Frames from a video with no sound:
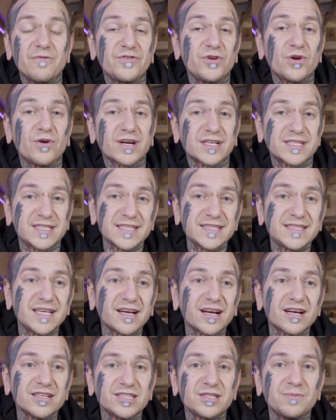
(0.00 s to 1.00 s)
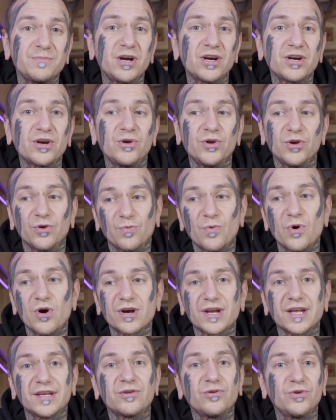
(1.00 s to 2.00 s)
of your existing customer who you
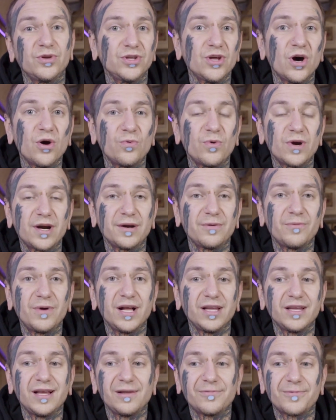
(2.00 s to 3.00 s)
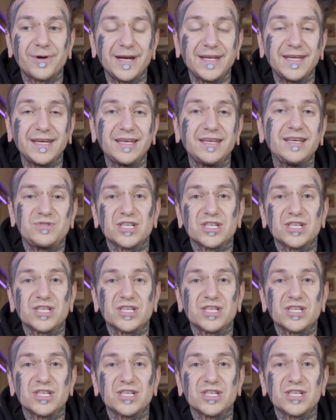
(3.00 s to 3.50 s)
work and who you know very well already.